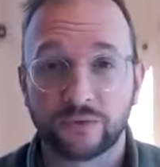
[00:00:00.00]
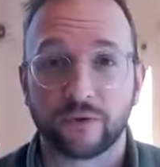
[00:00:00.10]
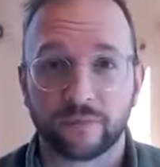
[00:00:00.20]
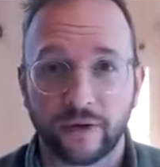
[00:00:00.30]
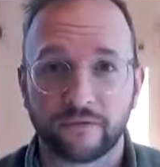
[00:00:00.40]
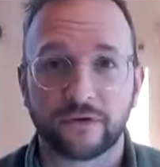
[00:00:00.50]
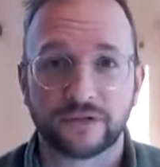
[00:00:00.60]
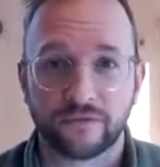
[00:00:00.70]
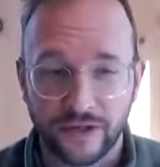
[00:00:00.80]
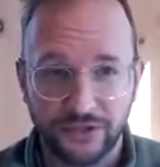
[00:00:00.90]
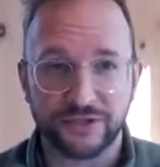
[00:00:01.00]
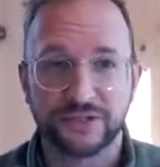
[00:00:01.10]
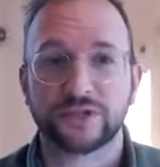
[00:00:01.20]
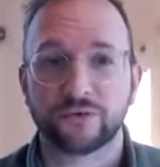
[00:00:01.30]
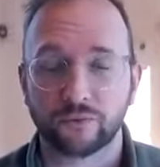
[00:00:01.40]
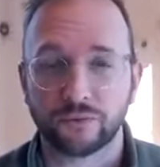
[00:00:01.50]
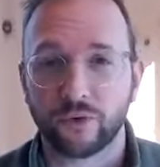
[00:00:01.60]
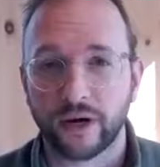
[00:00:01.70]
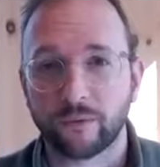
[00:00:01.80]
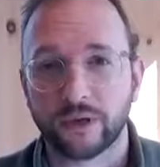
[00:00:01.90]
one of my first ventures into
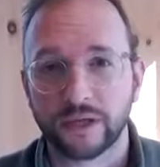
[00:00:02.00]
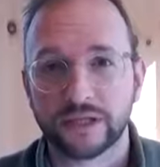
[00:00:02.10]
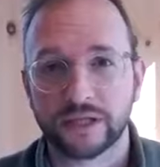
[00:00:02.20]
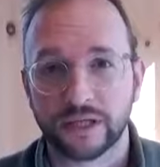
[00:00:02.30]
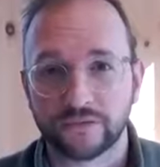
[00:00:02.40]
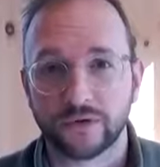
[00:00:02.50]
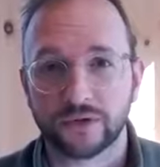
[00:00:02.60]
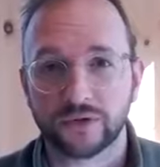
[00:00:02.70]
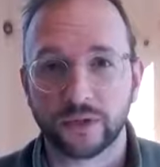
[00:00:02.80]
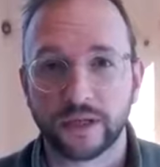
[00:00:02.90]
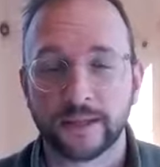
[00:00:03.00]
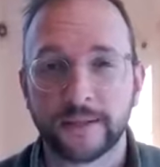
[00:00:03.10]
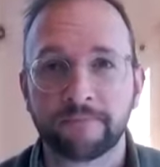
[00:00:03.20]
running one of these things virtually.